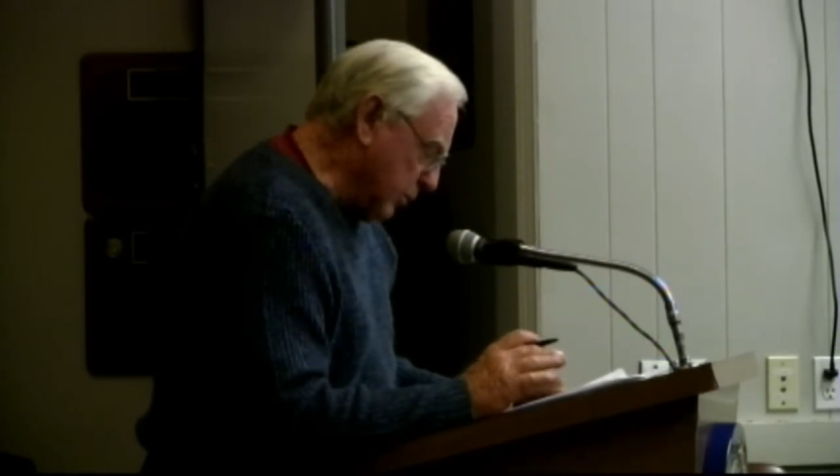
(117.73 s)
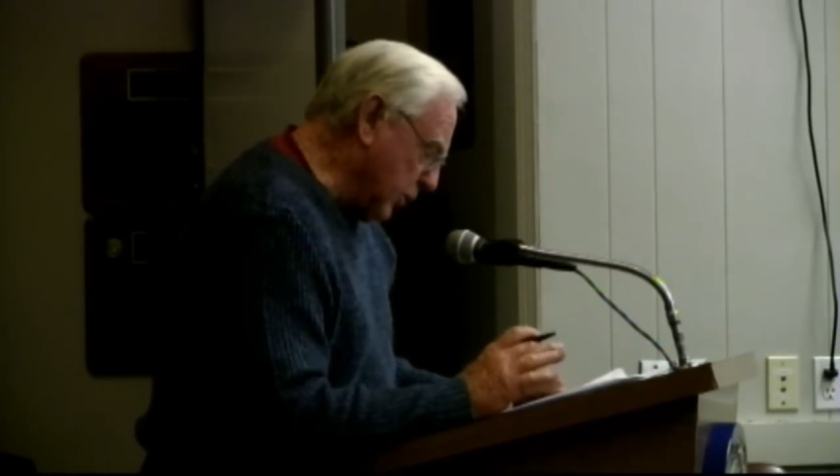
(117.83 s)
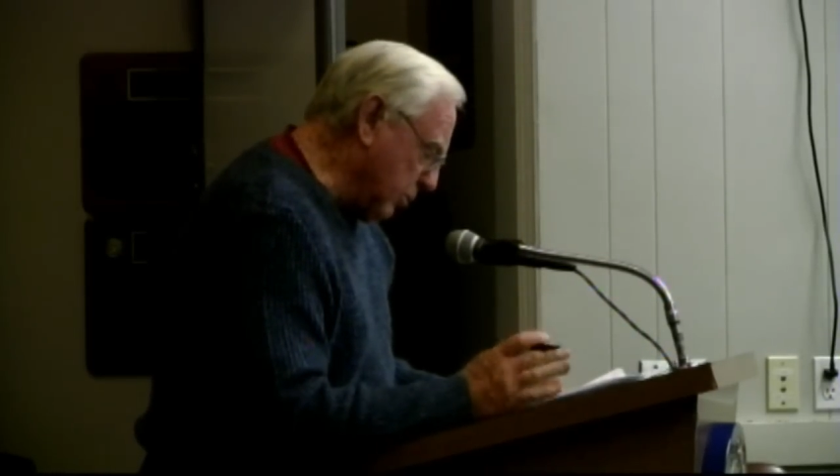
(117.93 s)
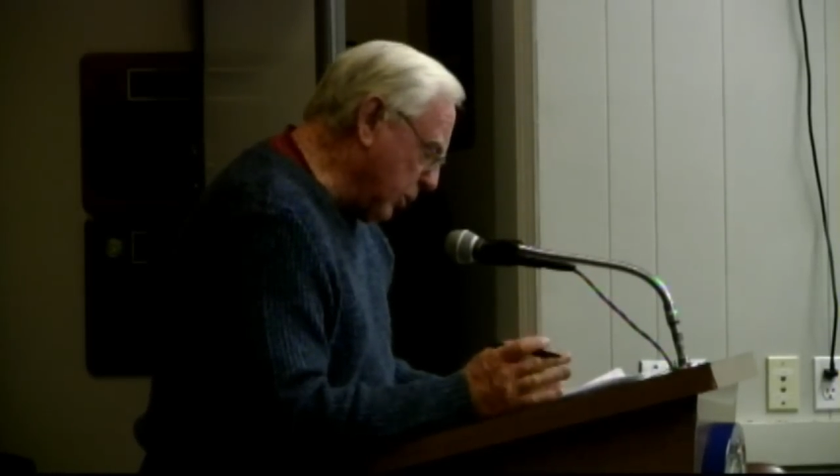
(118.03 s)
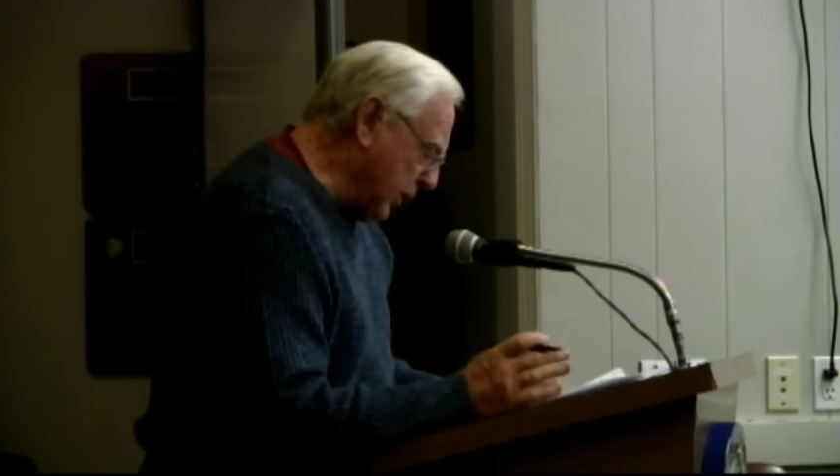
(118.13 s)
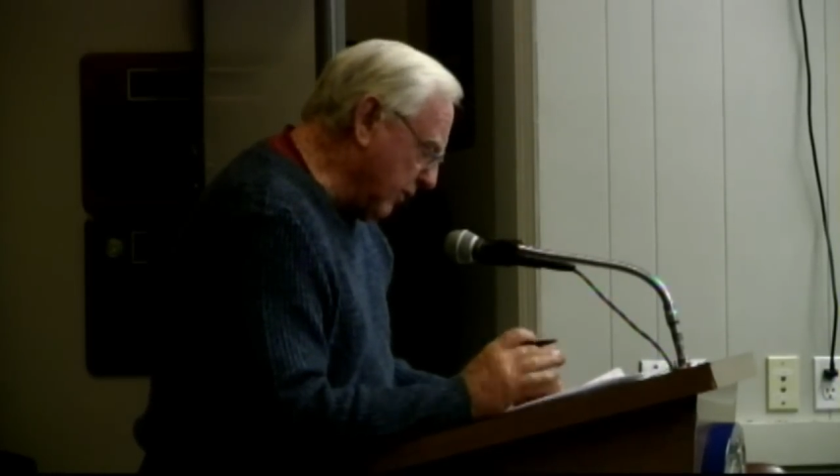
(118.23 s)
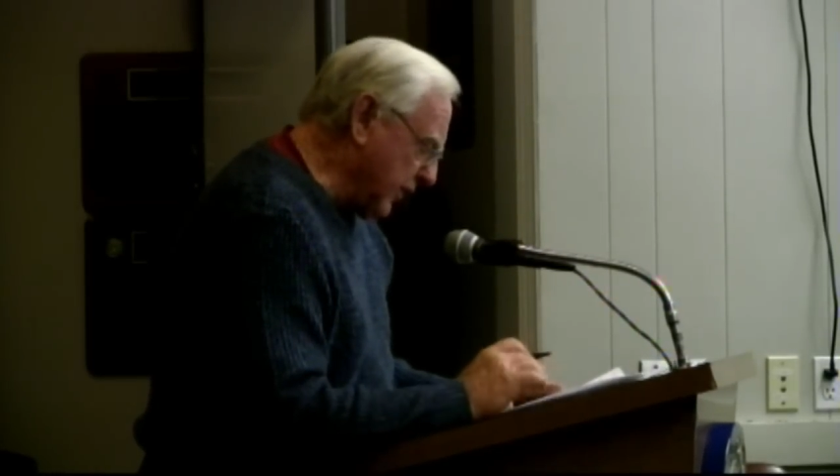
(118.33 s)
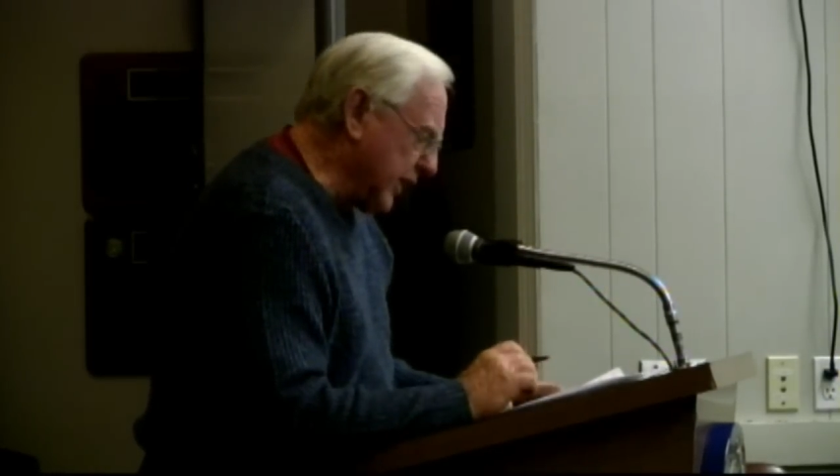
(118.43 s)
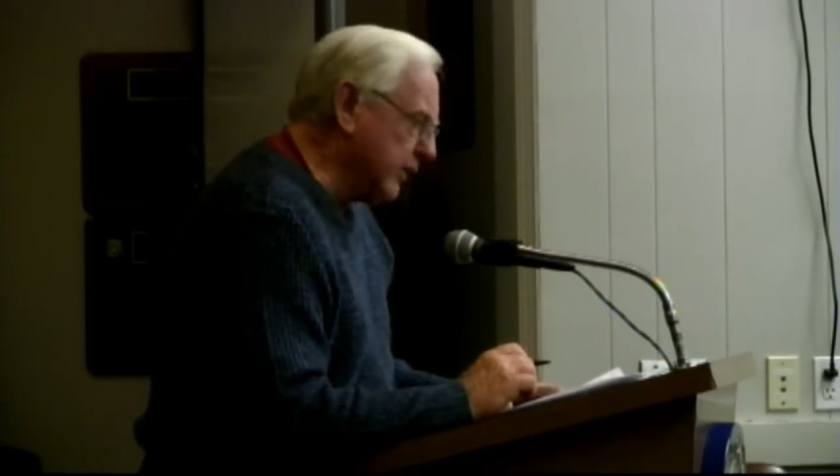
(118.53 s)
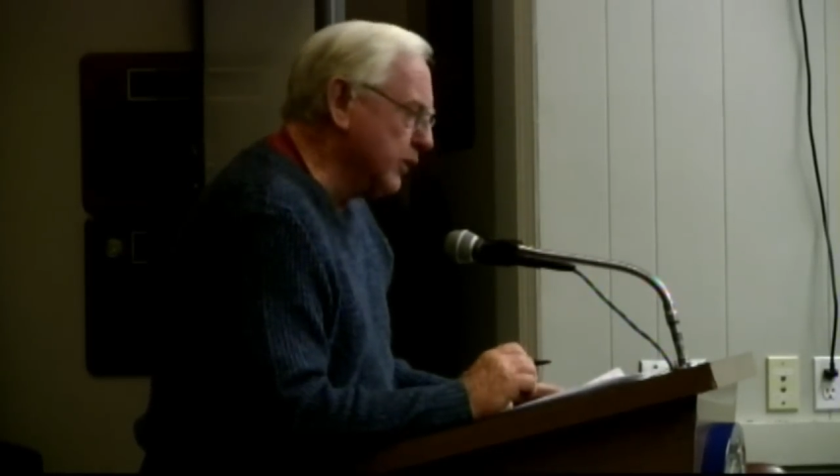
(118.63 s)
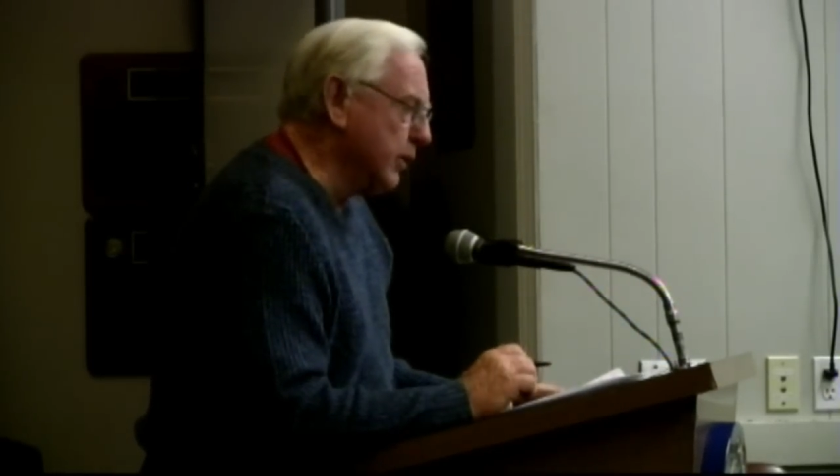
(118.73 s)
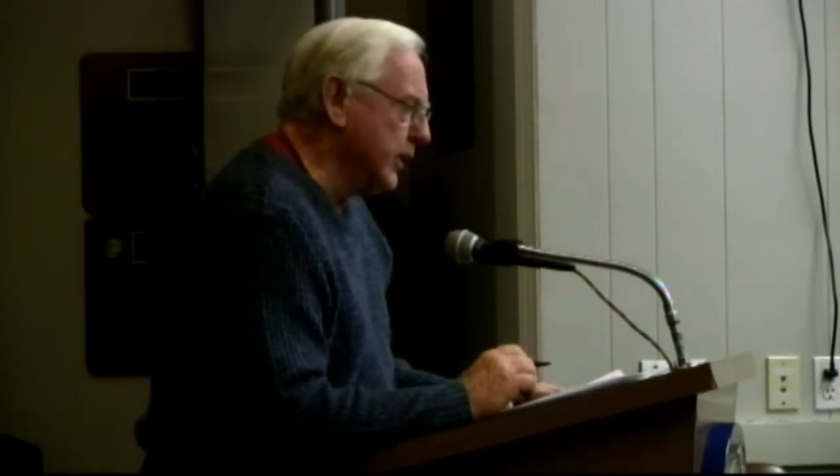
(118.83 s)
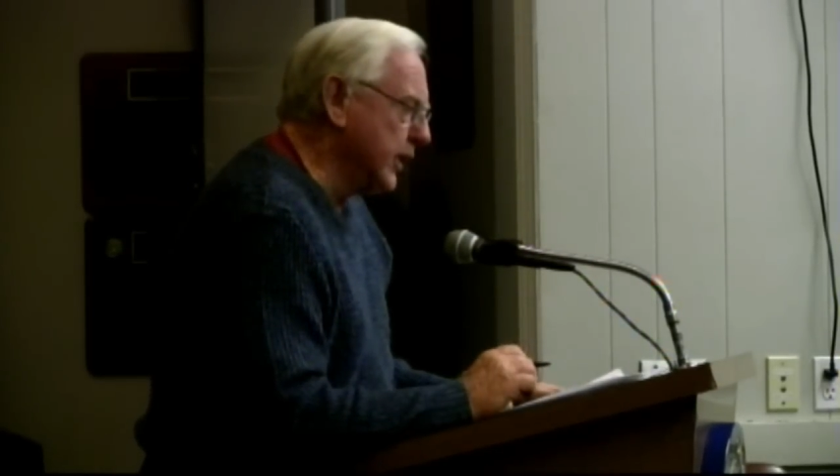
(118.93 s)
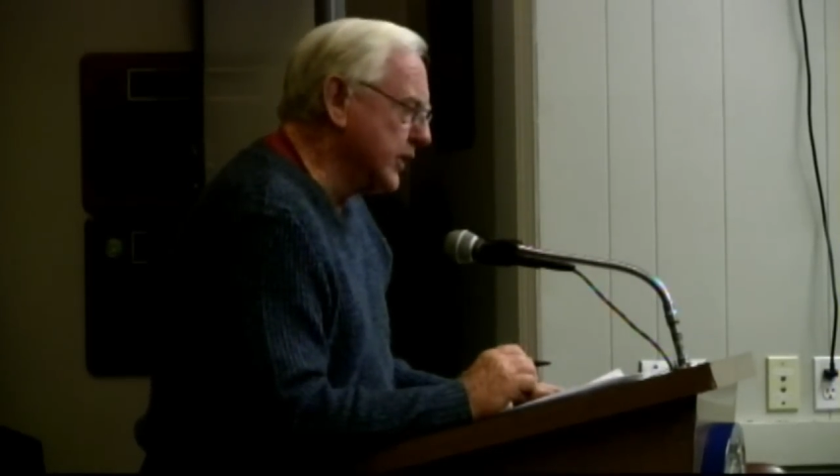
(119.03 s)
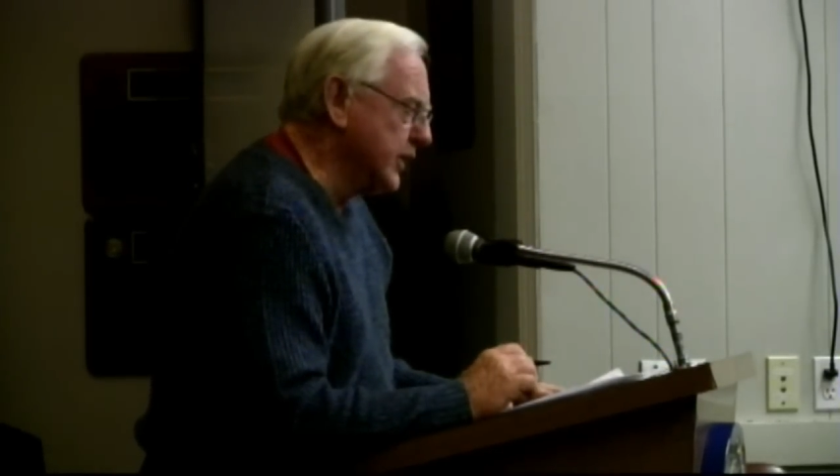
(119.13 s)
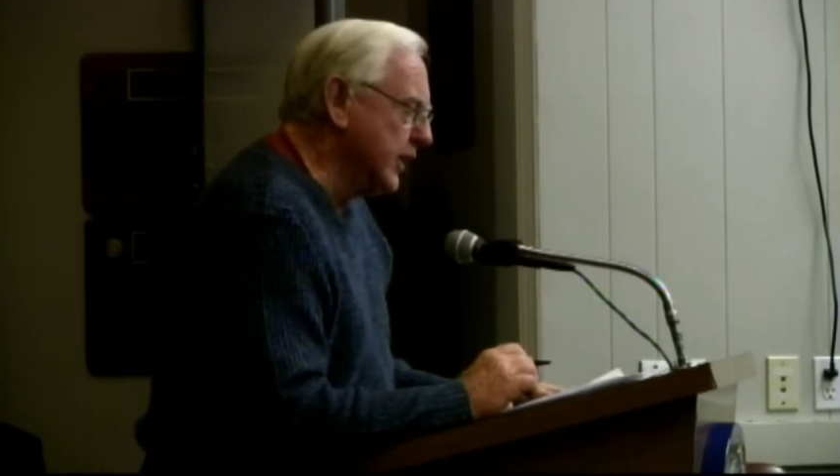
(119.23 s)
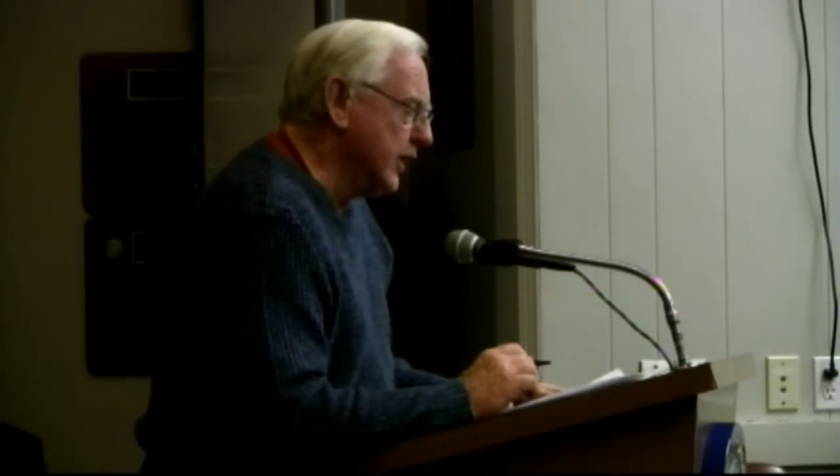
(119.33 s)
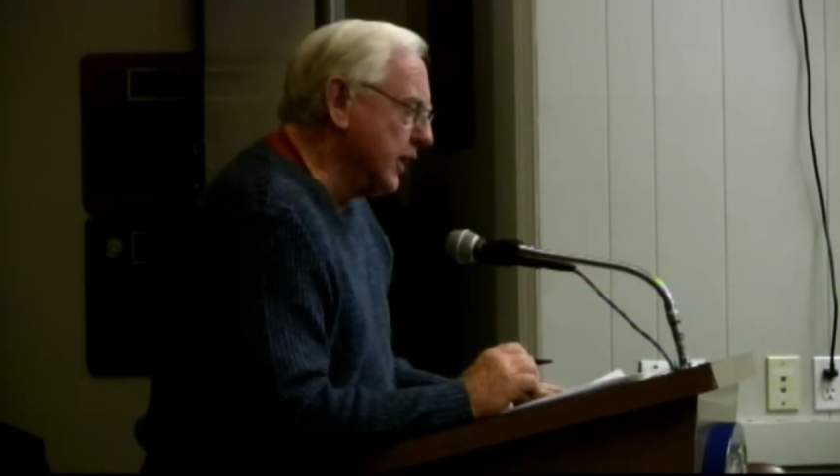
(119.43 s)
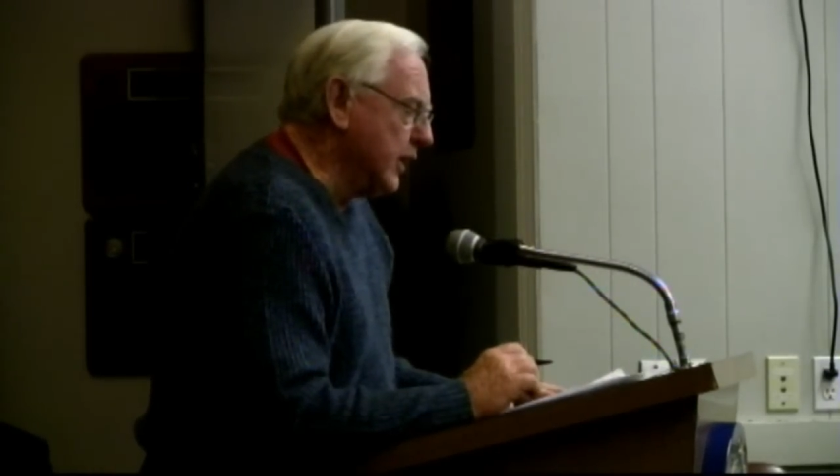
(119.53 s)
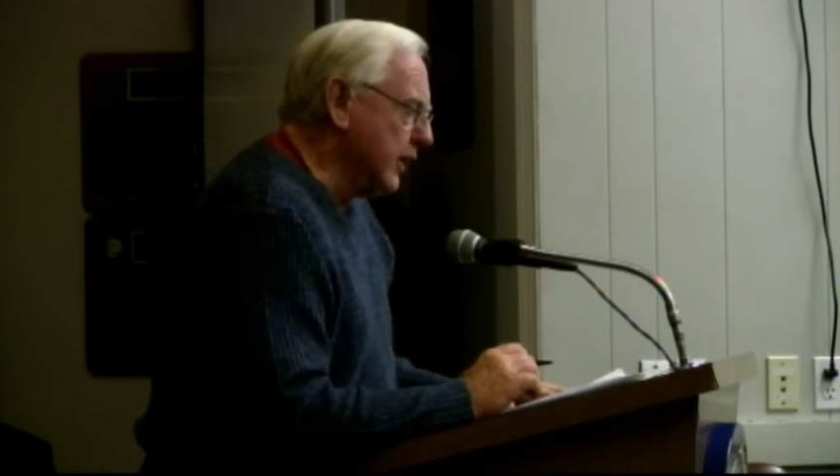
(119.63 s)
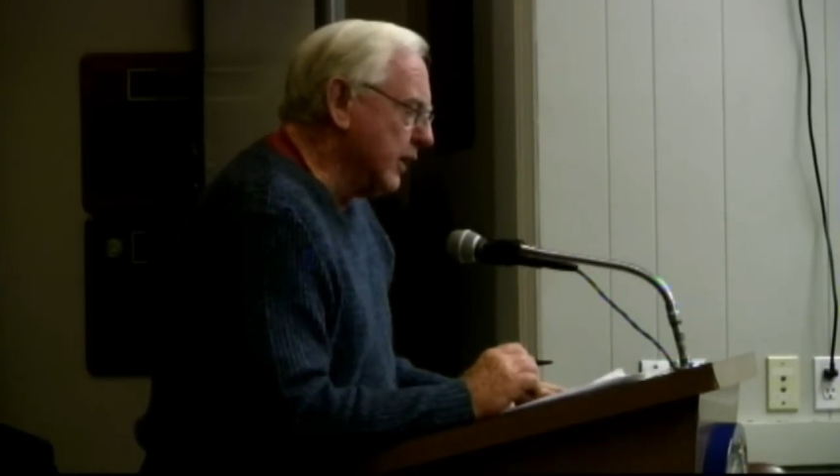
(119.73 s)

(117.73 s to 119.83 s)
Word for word: more important factors with us.